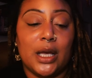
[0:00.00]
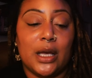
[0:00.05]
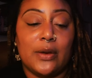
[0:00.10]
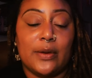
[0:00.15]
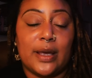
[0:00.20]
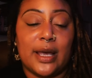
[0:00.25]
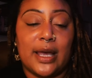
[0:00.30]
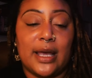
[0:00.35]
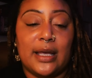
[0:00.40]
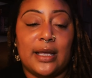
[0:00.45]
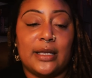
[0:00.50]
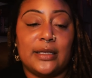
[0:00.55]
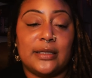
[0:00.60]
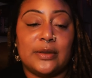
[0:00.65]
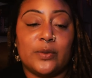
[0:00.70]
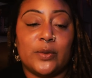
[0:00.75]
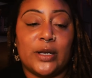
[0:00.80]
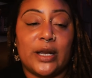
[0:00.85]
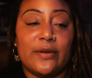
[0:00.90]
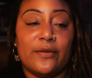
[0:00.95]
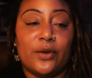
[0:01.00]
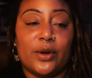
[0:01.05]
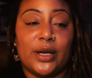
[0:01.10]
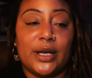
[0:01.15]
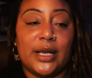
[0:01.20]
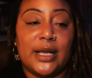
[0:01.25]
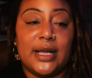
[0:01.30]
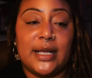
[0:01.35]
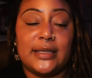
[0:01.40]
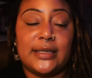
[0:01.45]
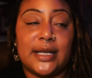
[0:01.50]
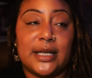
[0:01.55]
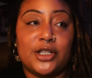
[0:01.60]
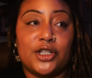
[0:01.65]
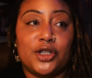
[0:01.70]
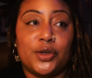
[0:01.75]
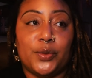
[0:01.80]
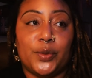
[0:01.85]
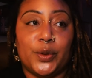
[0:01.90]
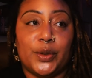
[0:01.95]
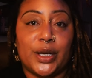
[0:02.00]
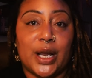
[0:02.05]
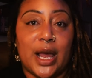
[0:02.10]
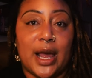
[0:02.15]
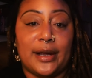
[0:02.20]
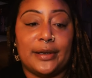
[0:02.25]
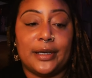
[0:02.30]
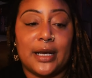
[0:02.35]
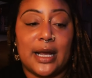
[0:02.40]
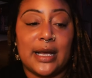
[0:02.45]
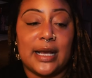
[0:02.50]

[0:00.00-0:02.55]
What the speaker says: Okay? Because whatever it is that you were not,